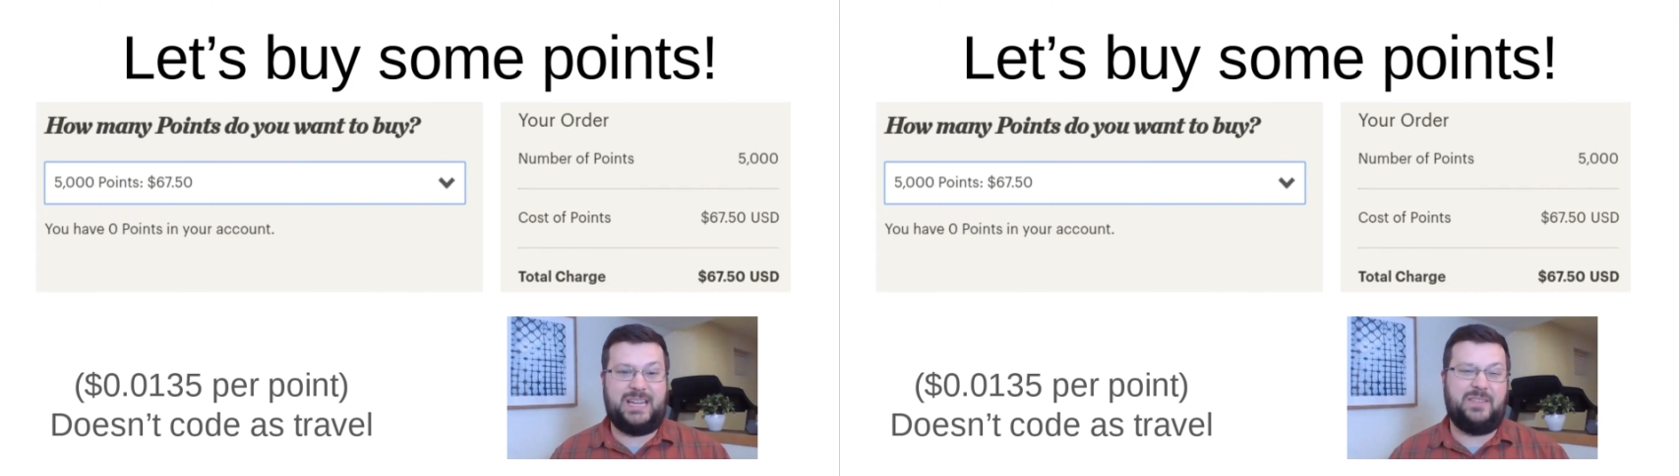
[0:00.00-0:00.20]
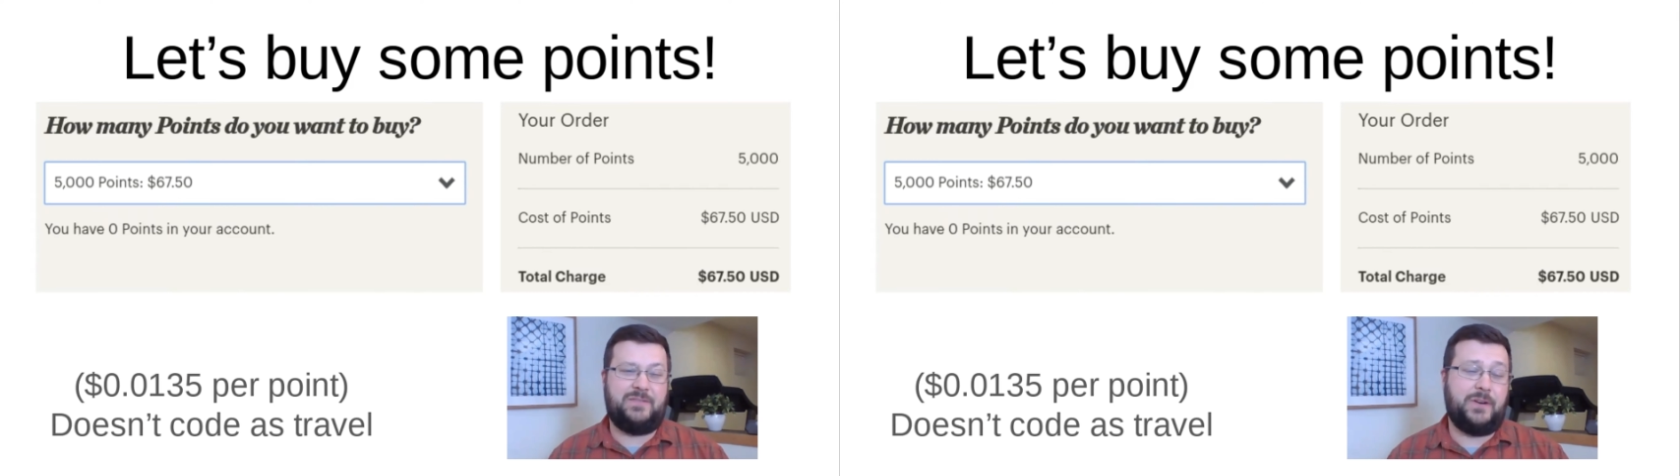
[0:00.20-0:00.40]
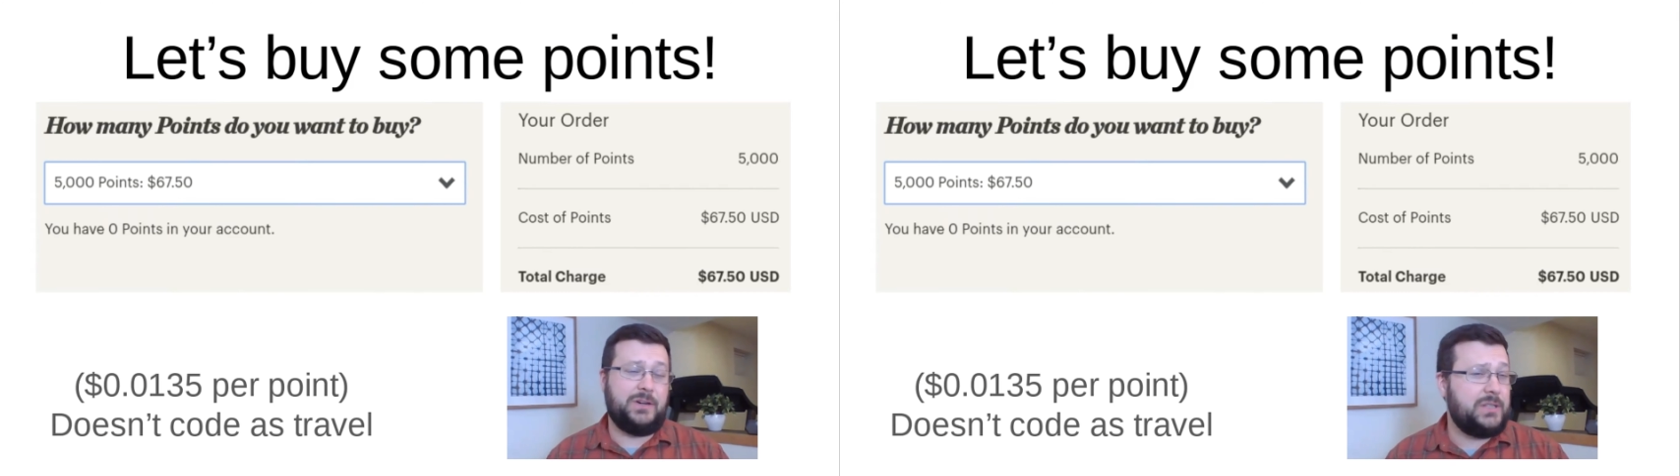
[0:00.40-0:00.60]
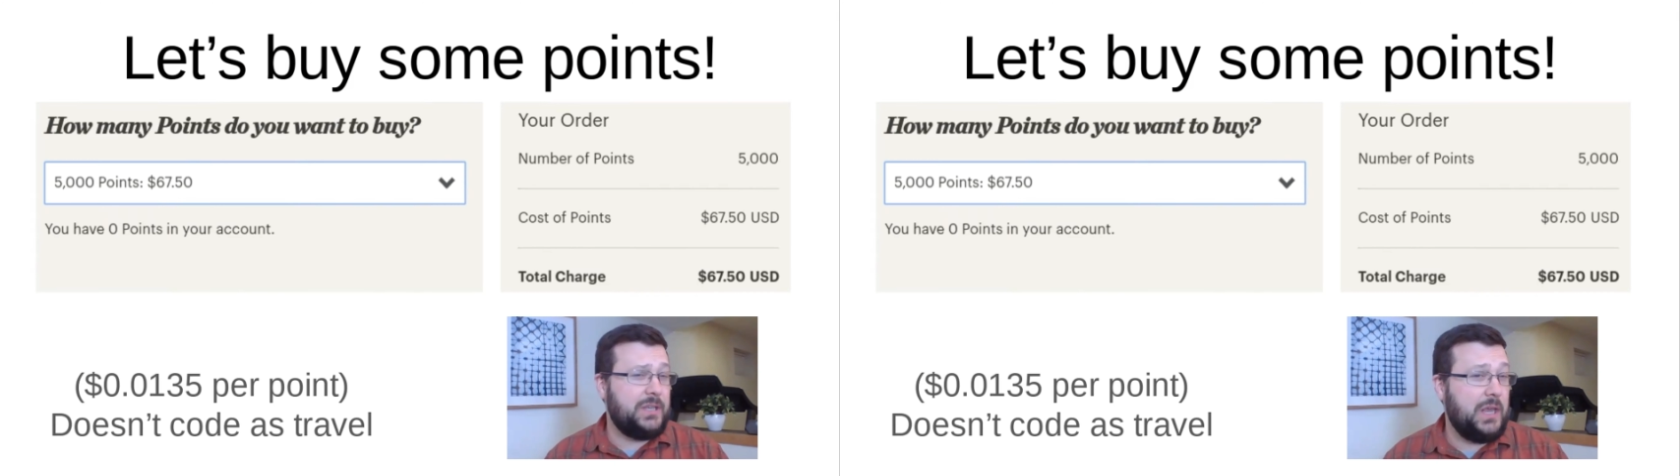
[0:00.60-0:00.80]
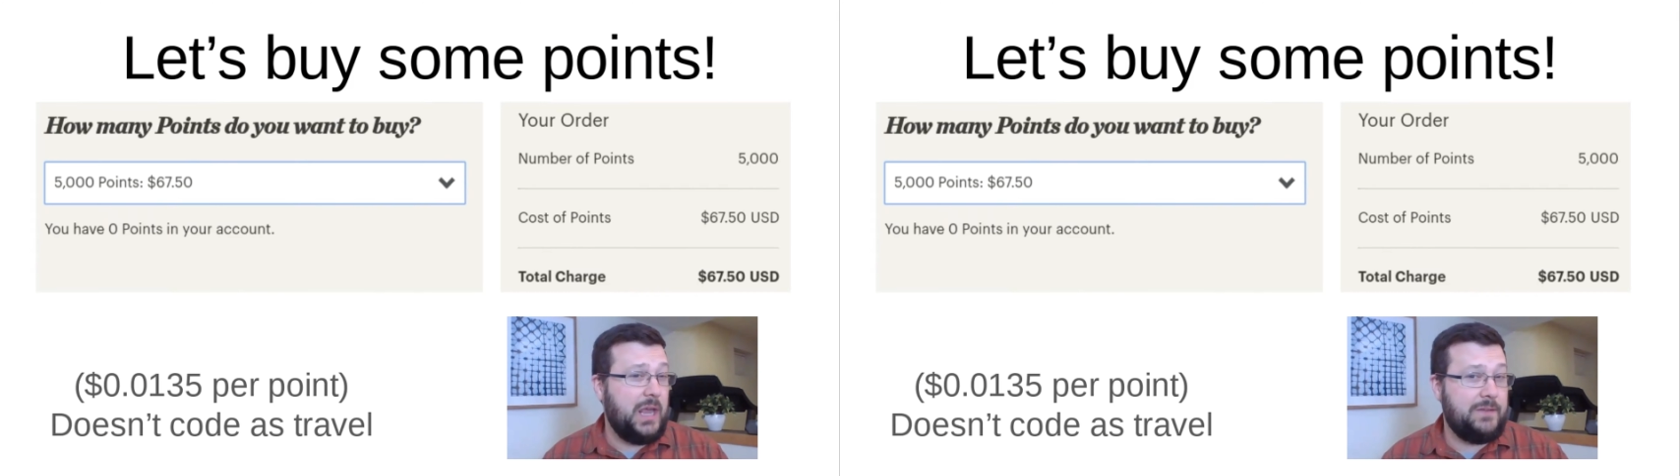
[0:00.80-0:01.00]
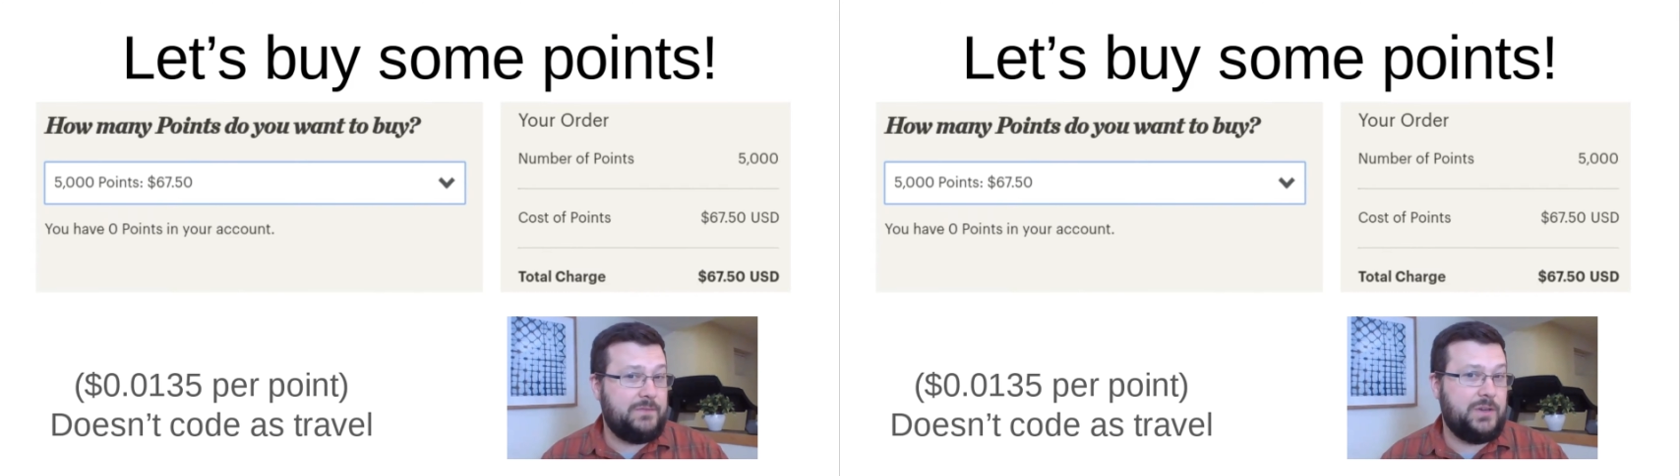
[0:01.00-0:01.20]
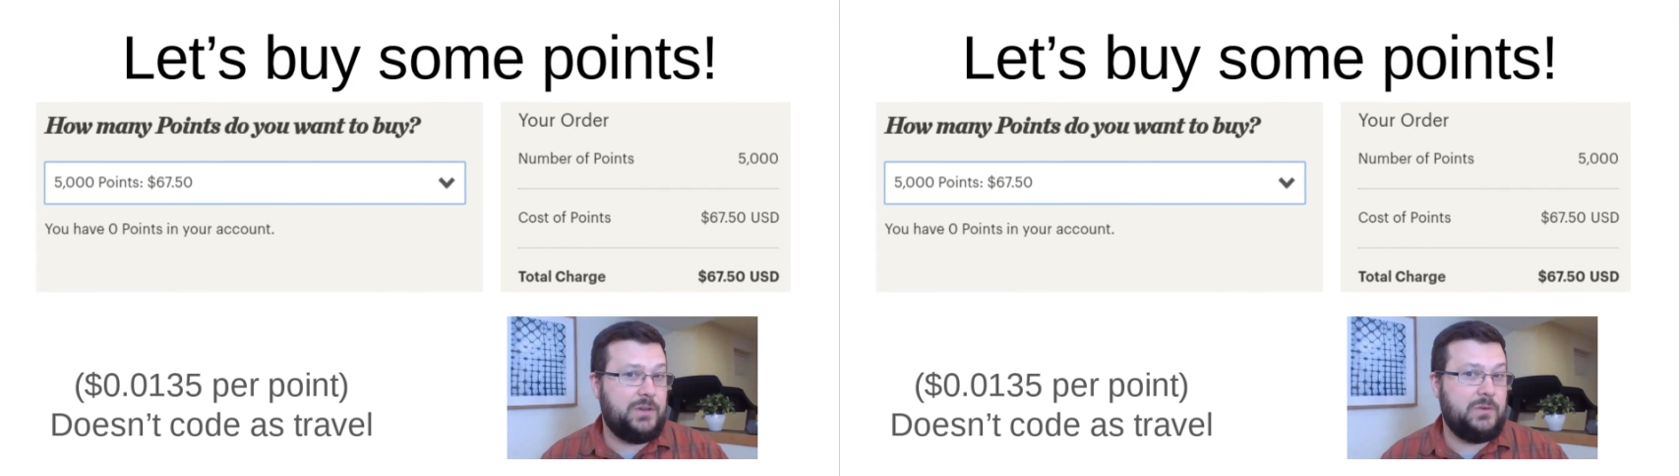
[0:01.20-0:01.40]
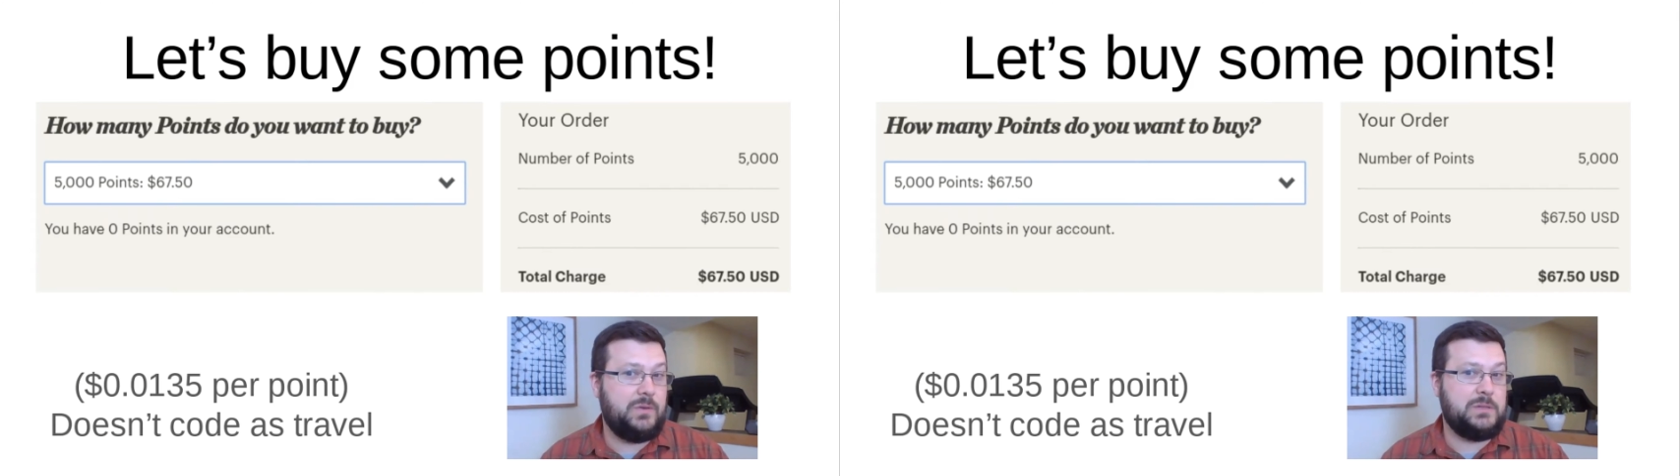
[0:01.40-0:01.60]
Now, the first thing you have to
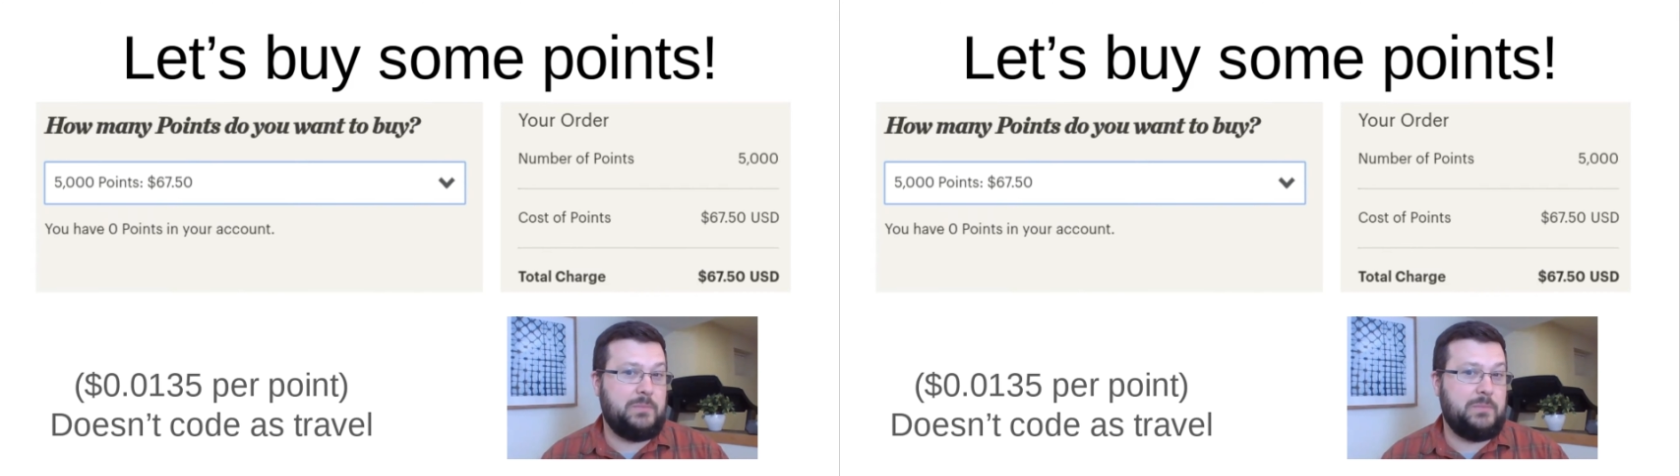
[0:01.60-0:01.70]
do is